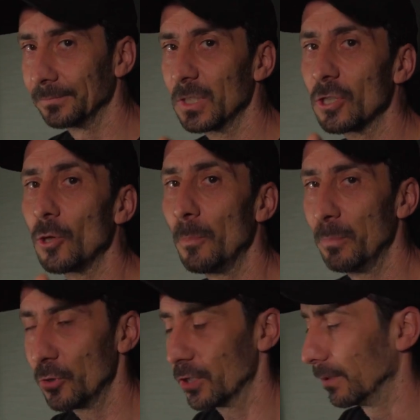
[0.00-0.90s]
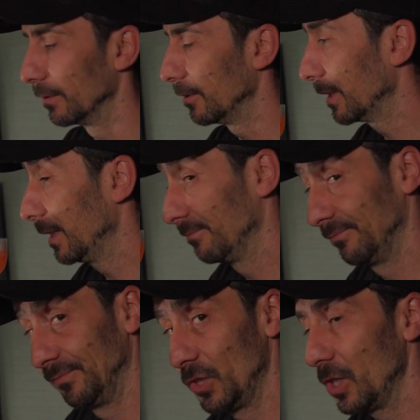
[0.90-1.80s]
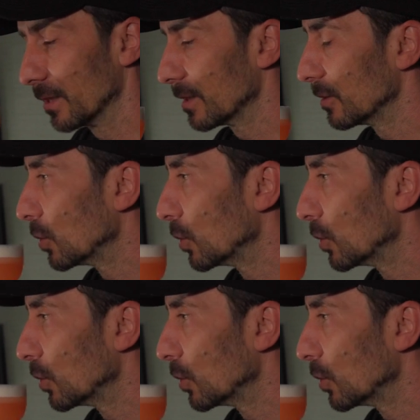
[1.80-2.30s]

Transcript: Just don't push it, okay? Cheers.